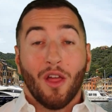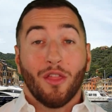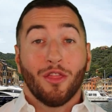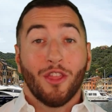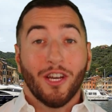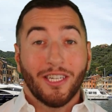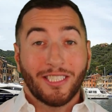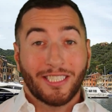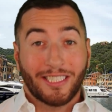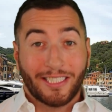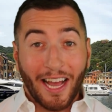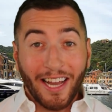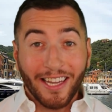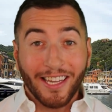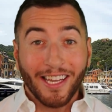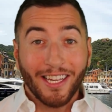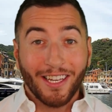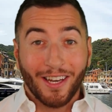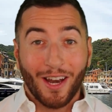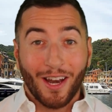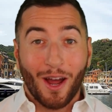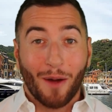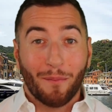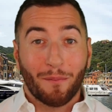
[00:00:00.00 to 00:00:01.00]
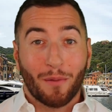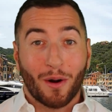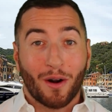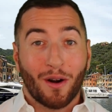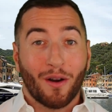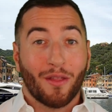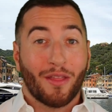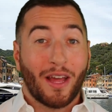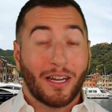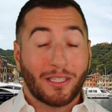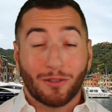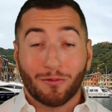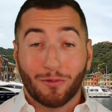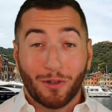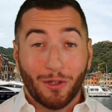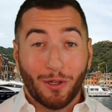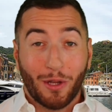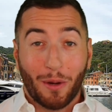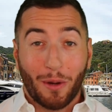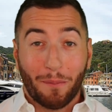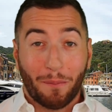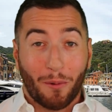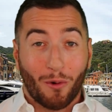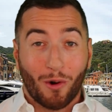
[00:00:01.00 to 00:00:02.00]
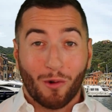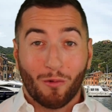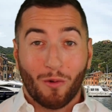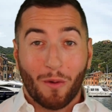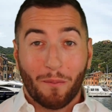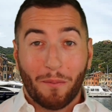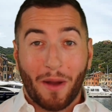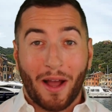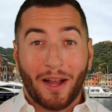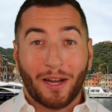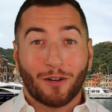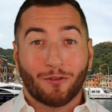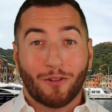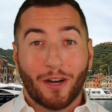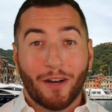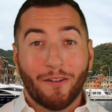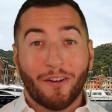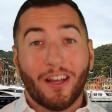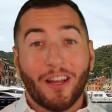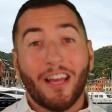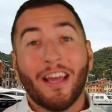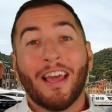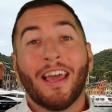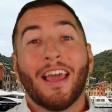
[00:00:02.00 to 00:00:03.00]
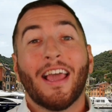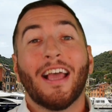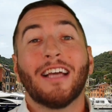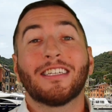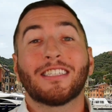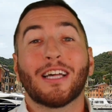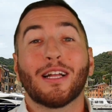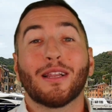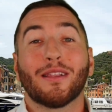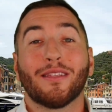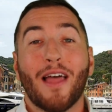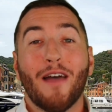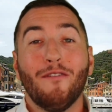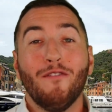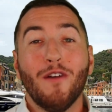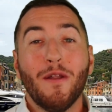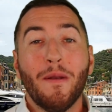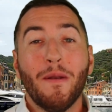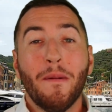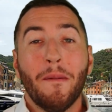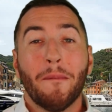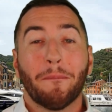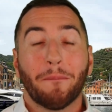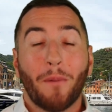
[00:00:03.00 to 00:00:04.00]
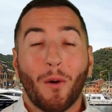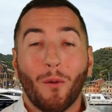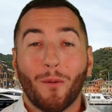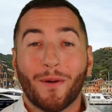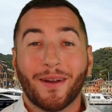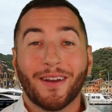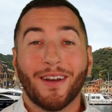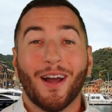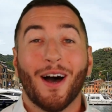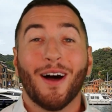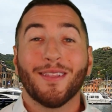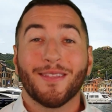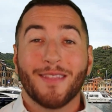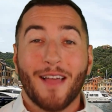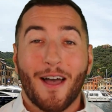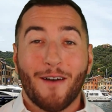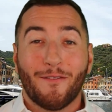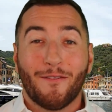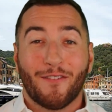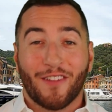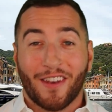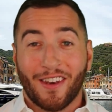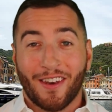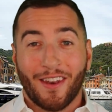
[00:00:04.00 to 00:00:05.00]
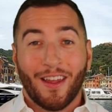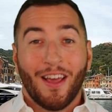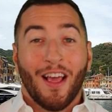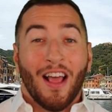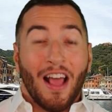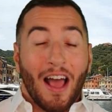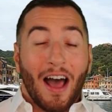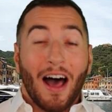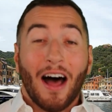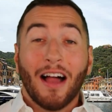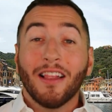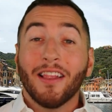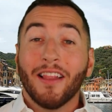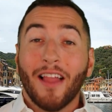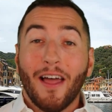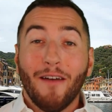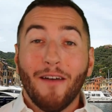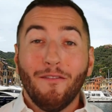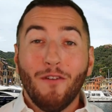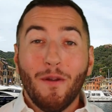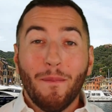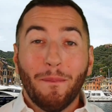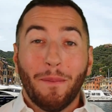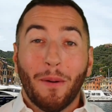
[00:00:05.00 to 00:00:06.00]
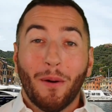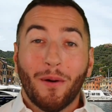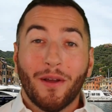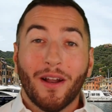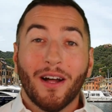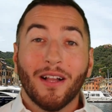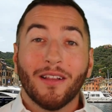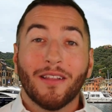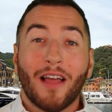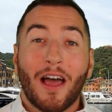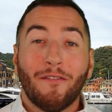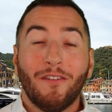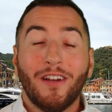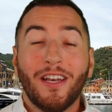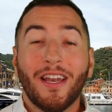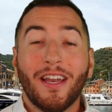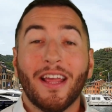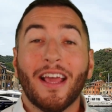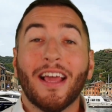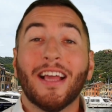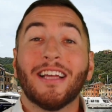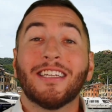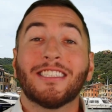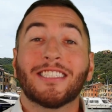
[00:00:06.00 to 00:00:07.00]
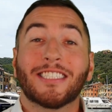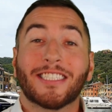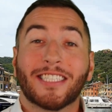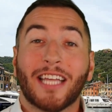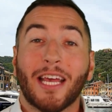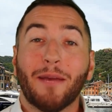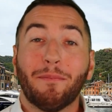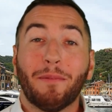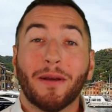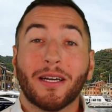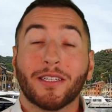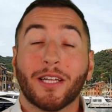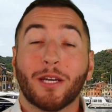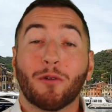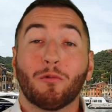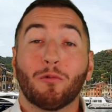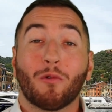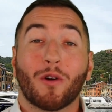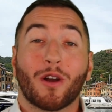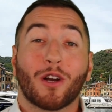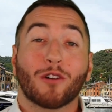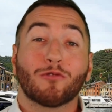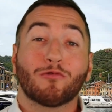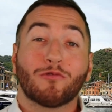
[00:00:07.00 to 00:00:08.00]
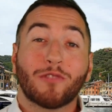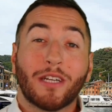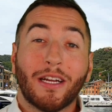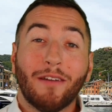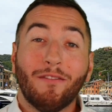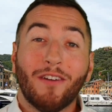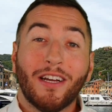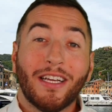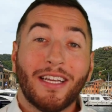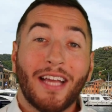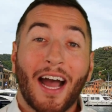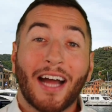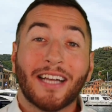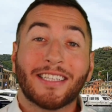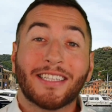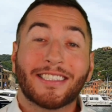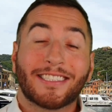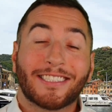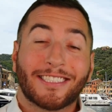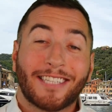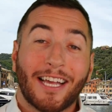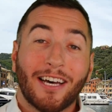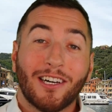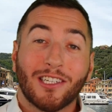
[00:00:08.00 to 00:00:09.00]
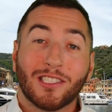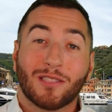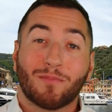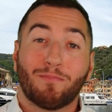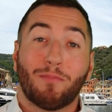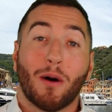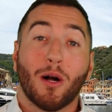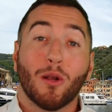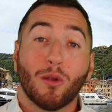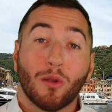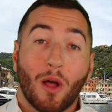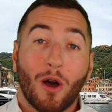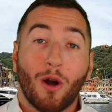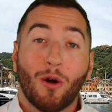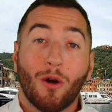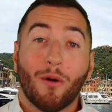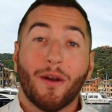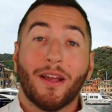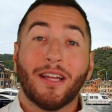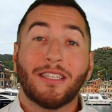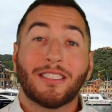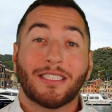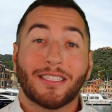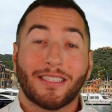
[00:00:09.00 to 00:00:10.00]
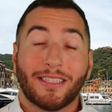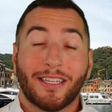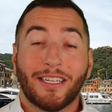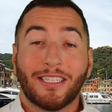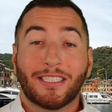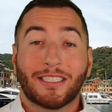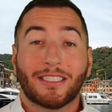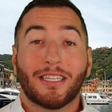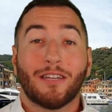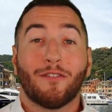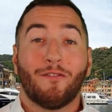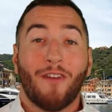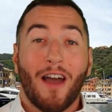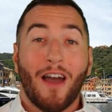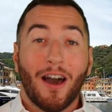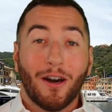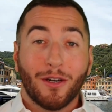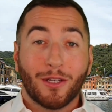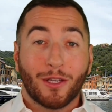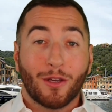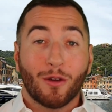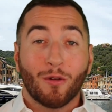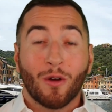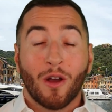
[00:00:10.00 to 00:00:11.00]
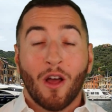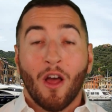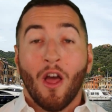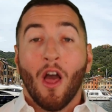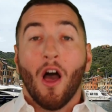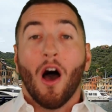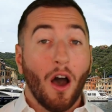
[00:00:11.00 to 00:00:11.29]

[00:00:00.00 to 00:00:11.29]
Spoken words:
The second number that's really important when buying a Riva is 11.11. 11.11 is typically what a Riva yacht sells below its listed value.